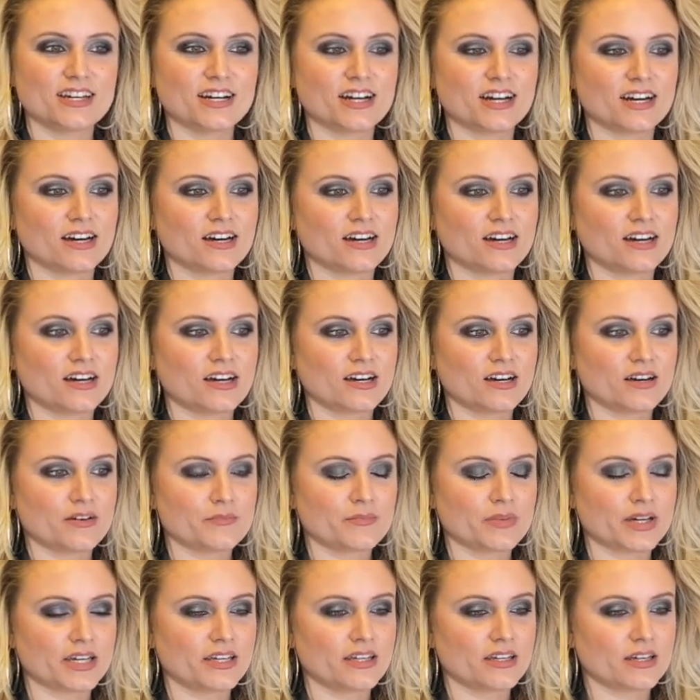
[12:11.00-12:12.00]

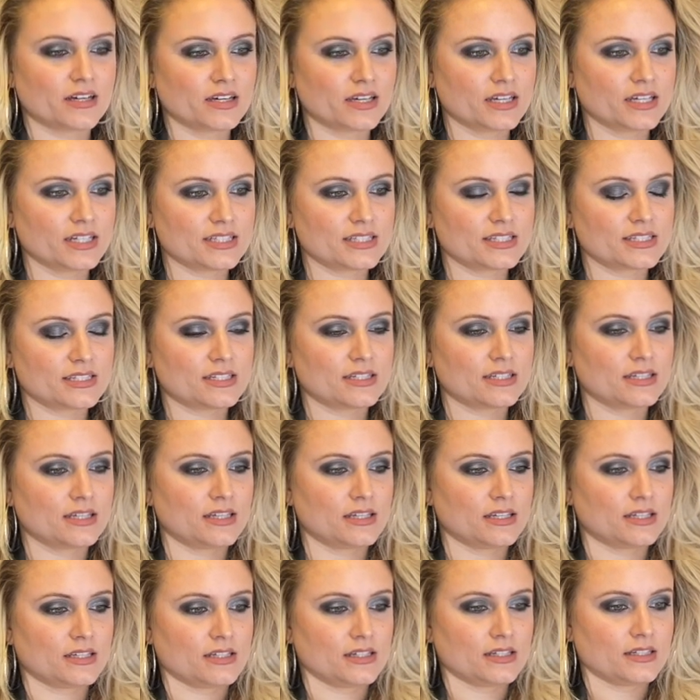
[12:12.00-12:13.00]
My youngest
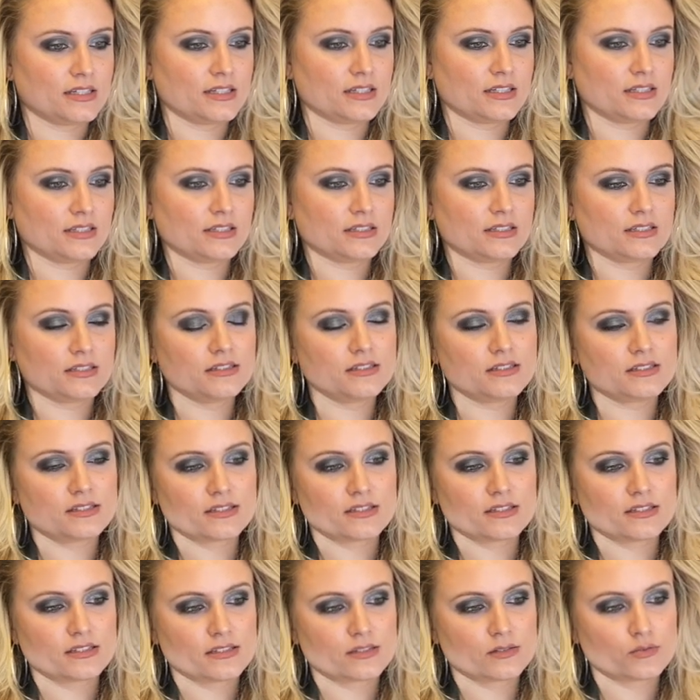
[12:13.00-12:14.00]

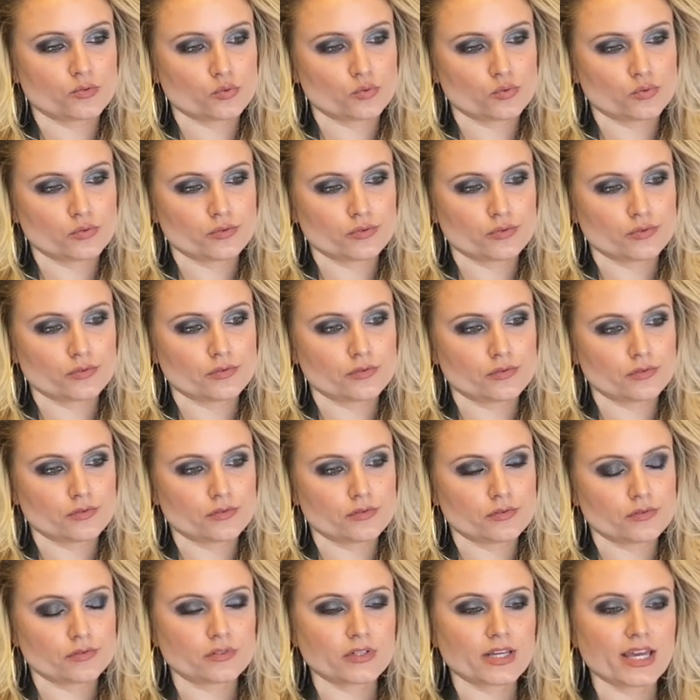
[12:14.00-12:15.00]
is
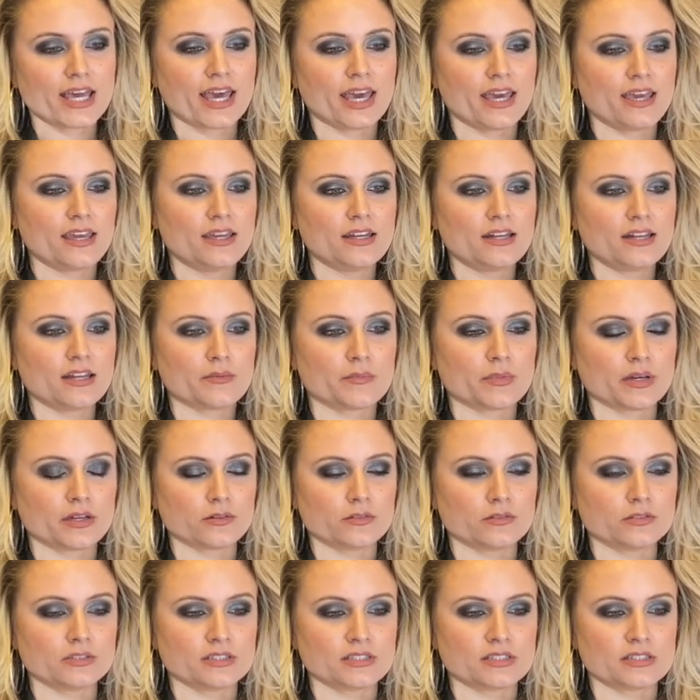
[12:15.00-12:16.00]
8 and my
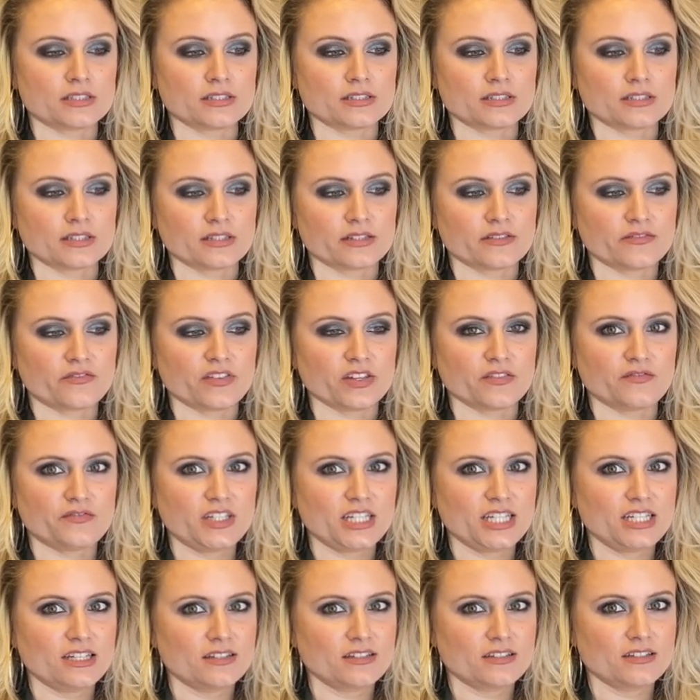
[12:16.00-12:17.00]
oldest is like
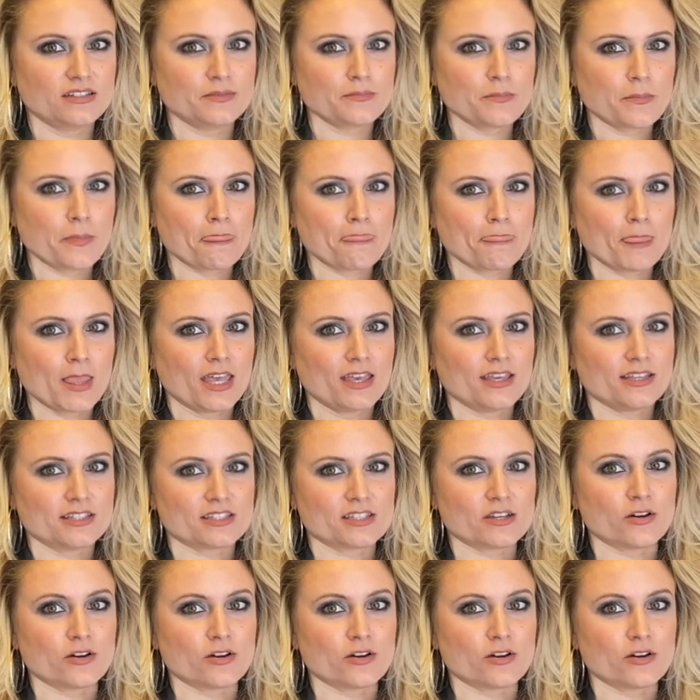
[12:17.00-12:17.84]
50. So